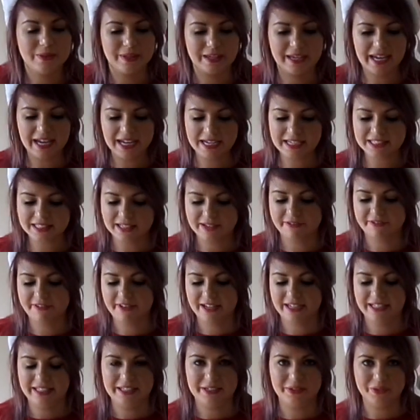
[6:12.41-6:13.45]
the cakes are
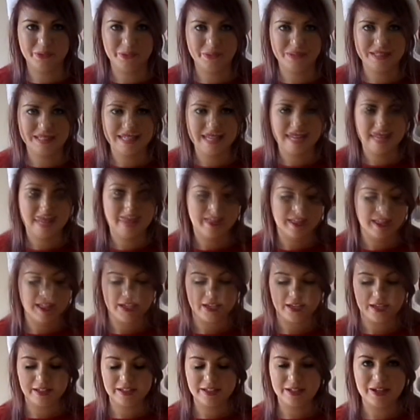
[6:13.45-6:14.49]
finally cooled down.
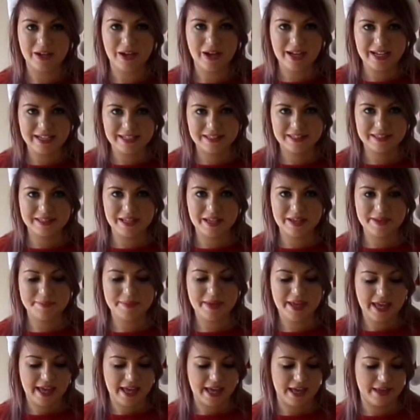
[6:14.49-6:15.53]
I'm going to ice them
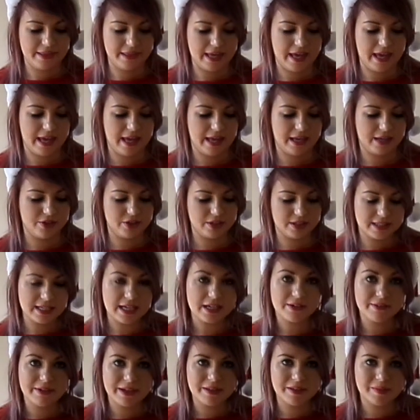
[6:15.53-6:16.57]
and then just
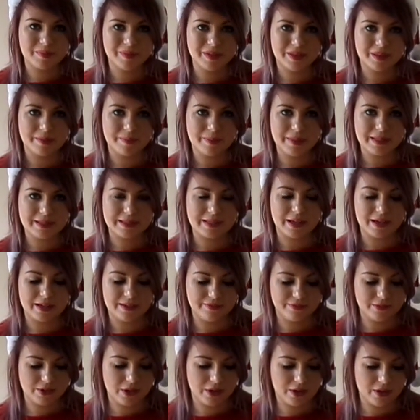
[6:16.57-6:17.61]
decorate them with the bits that
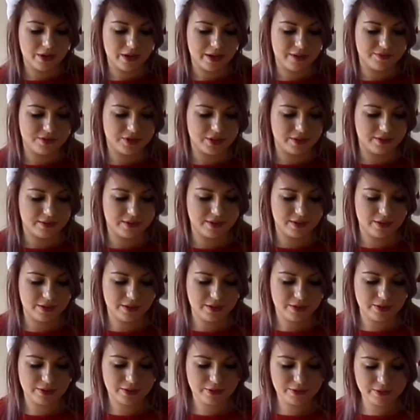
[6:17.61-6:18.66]
I've got. I've
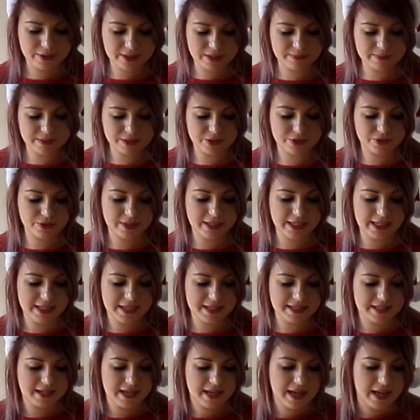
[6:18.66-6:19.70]
chosen Christmas
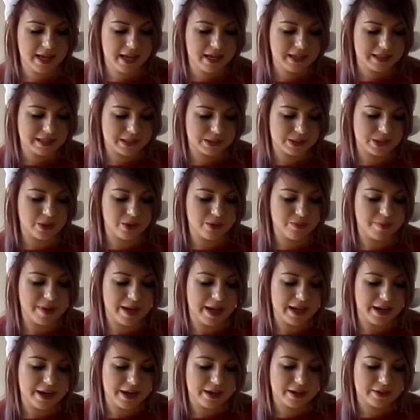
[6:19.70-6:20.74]
trees,
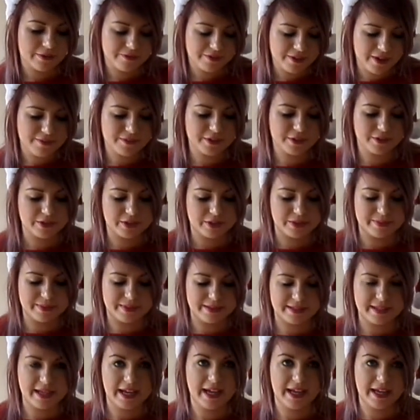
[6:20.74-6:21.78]
snowmen, Father
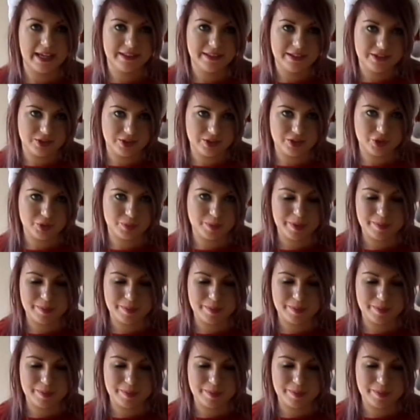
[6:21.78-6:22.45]
Christmas, and gingerbread